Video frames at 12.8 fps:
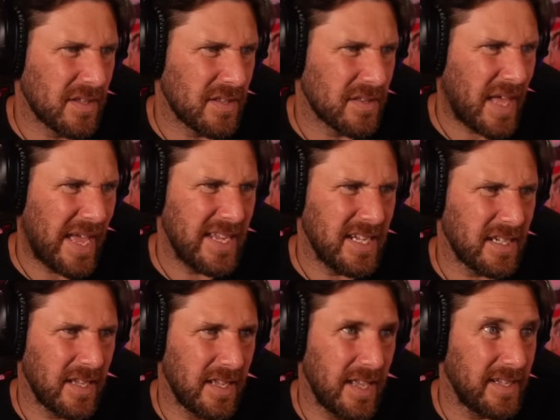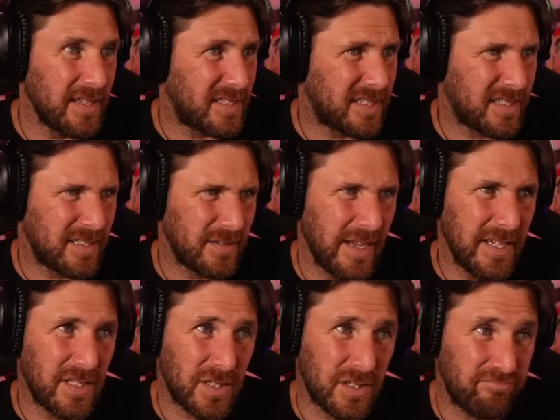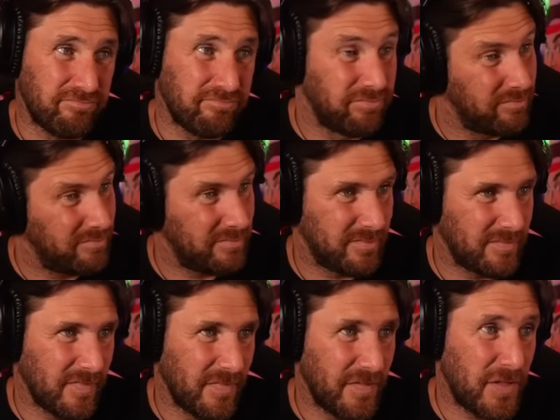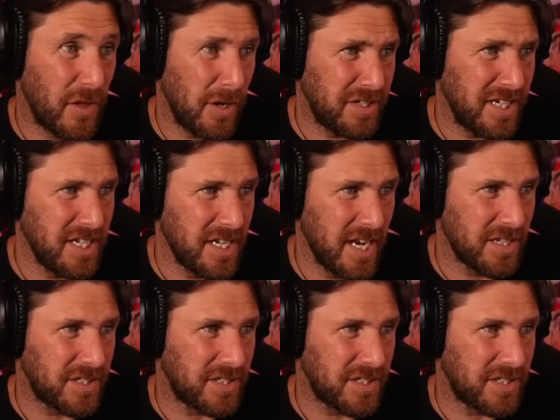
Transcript: That is, it's, it's 13 years